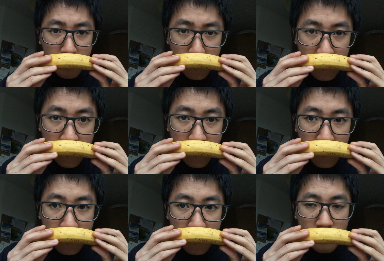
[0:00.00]

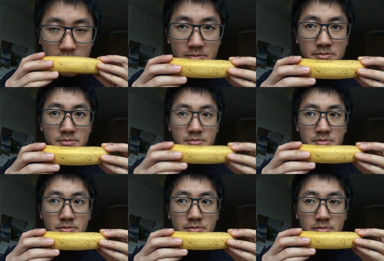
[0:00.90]

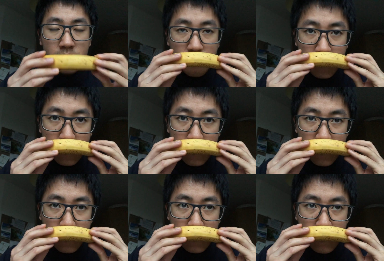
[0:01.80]

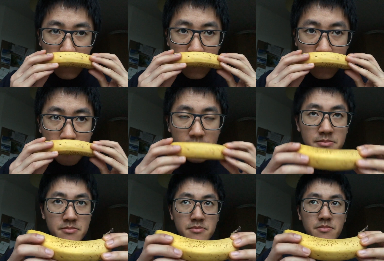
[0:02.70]

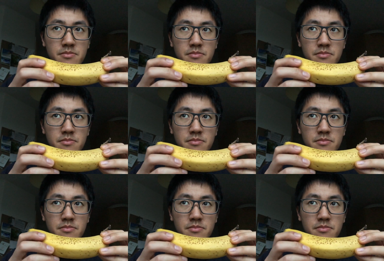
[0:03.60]
[no speech]